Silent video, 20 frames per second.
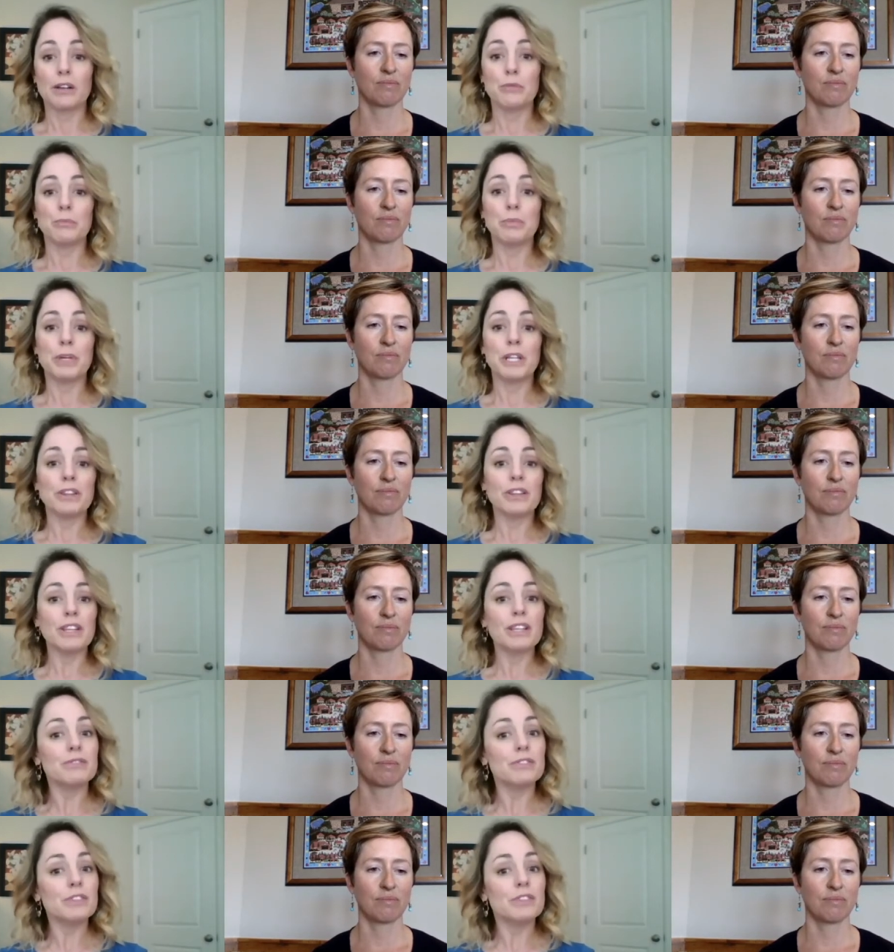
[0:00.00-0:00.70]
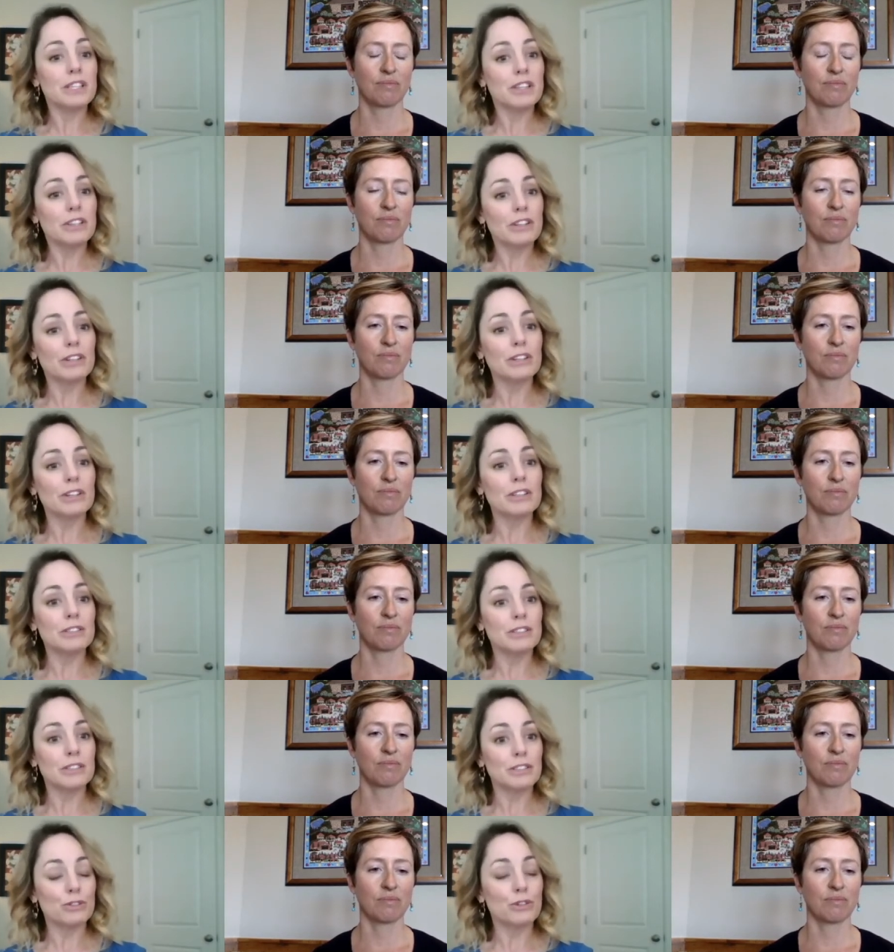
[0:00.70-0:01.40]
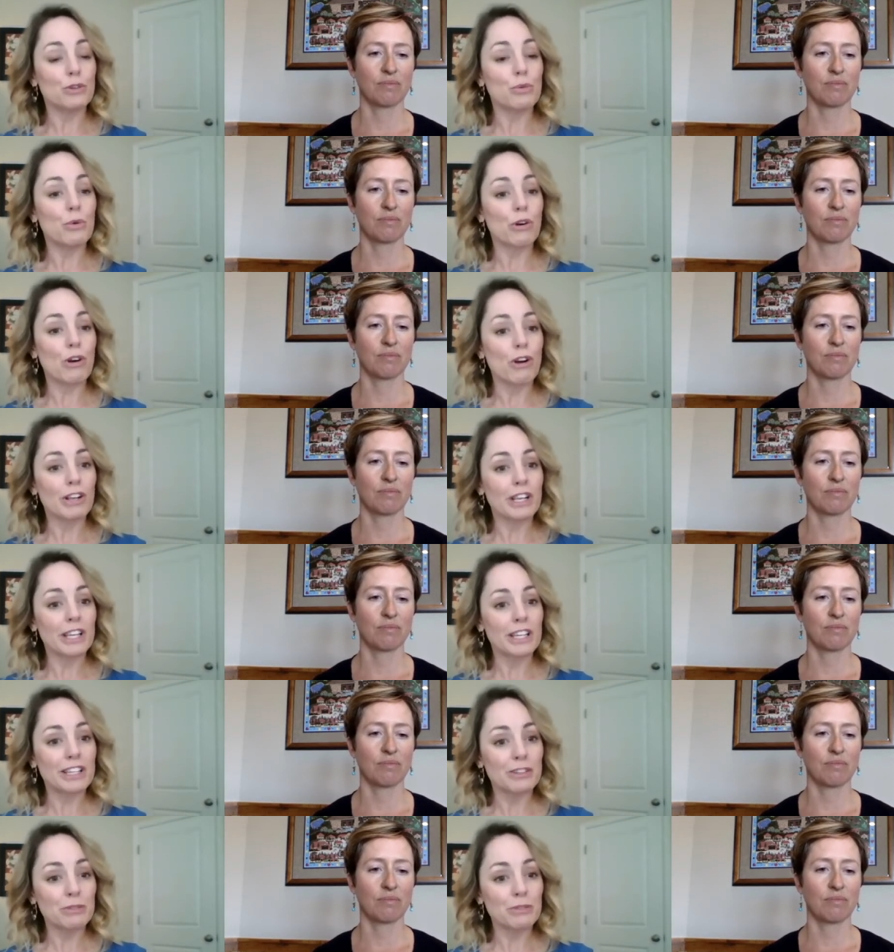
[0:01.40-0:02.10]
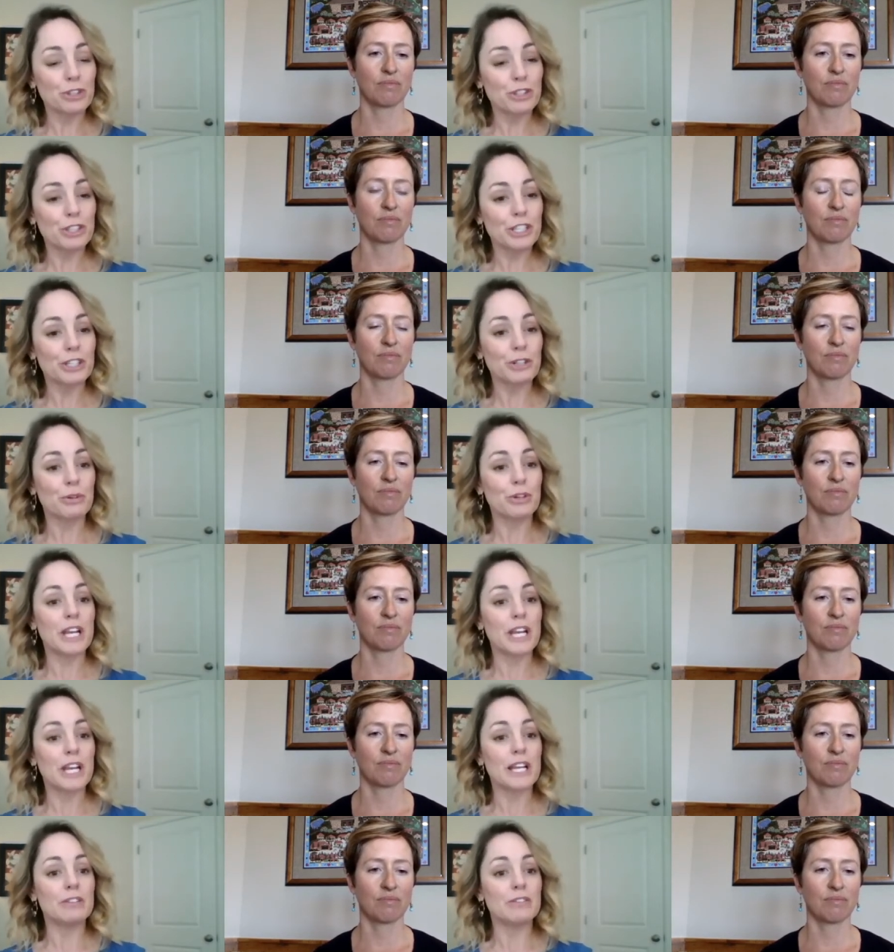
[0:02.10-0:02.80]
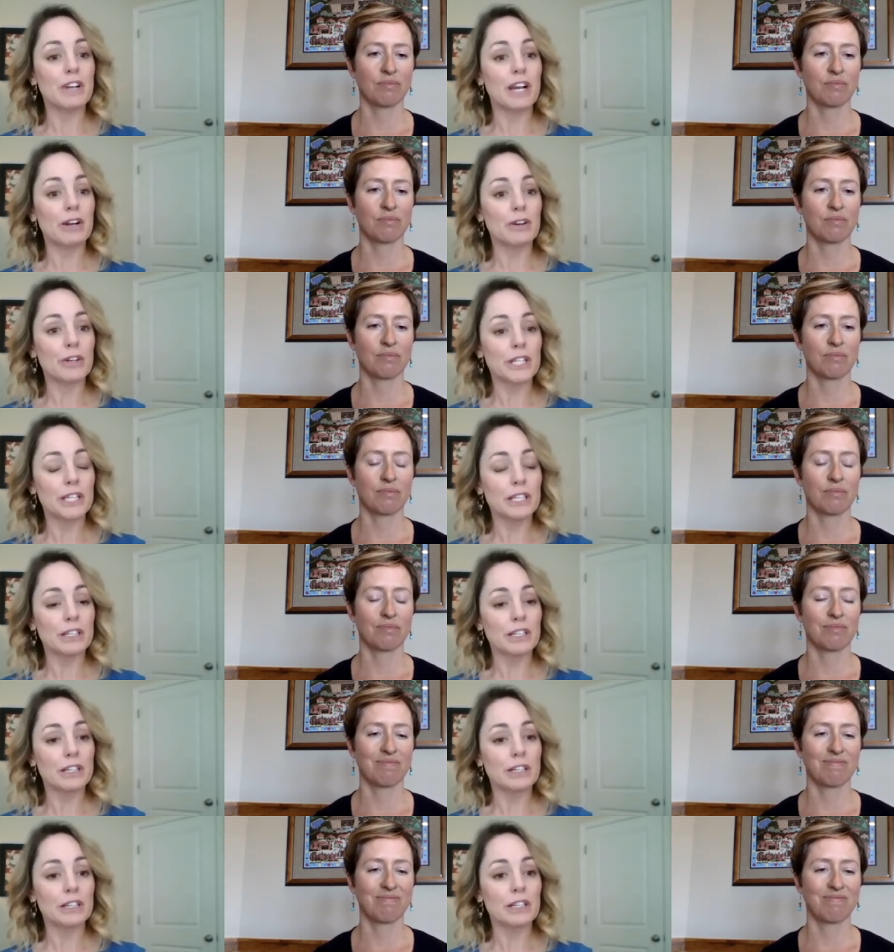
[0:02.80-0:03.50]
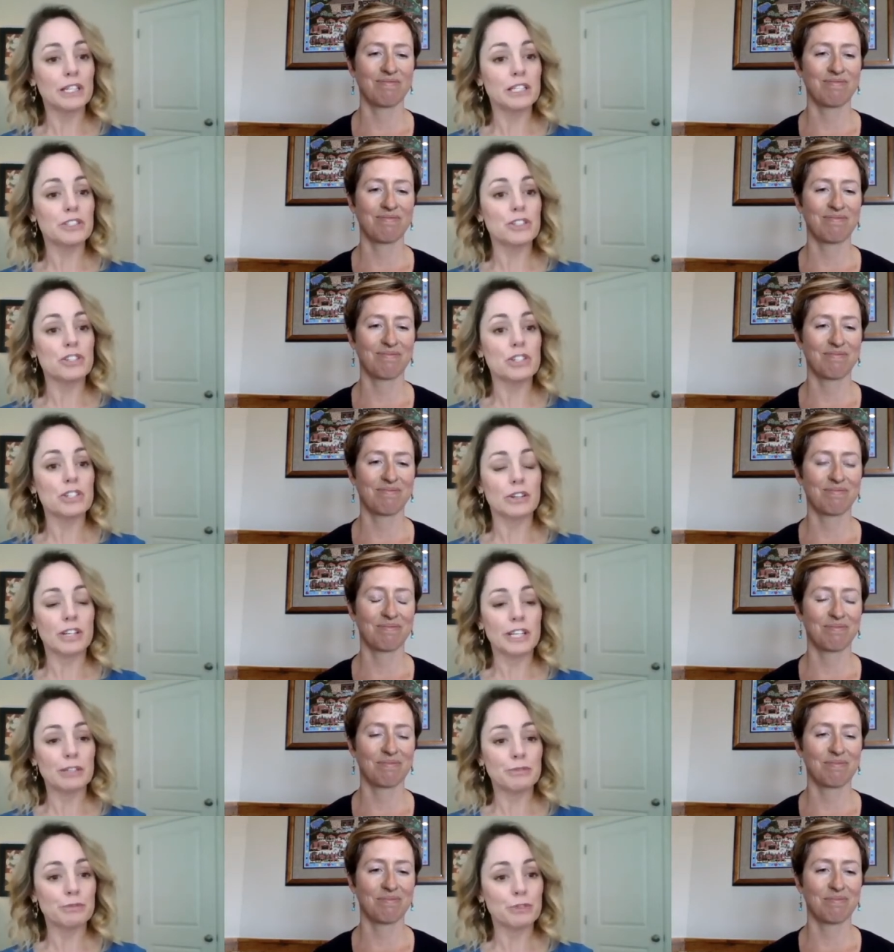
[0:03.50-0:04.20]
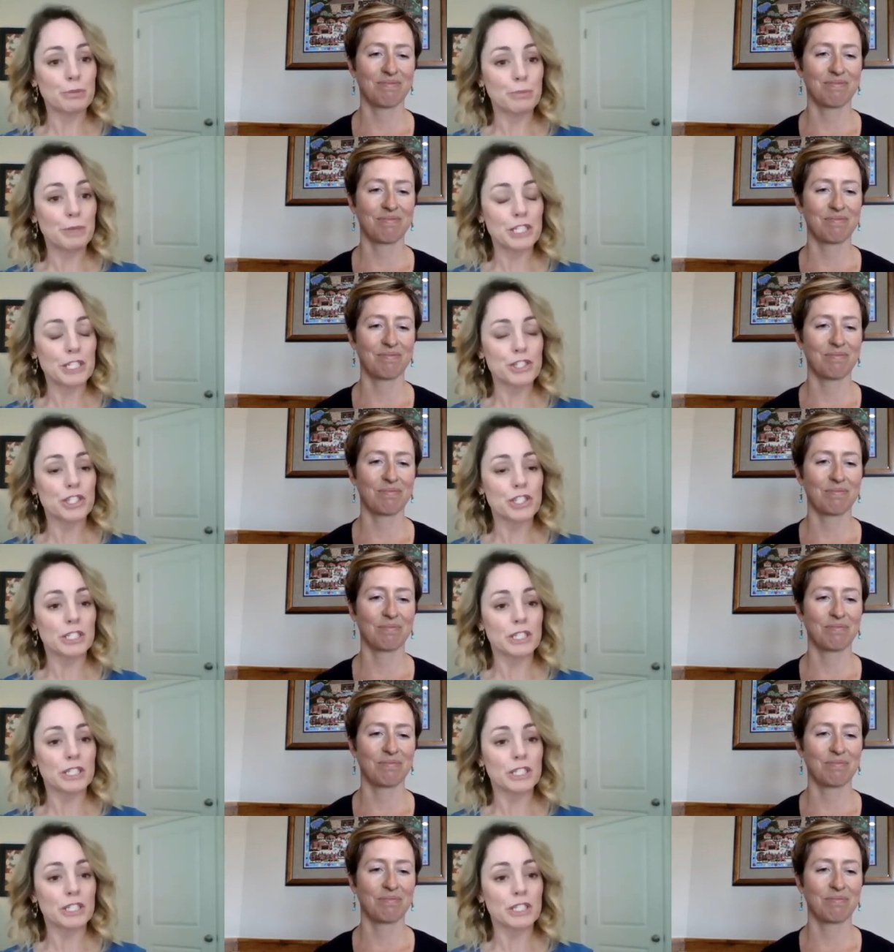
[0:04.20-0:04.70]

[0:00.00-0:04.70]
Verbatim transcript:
Speaker 1: but thankfully, there, you know, we're all getting really creative out here and sharing information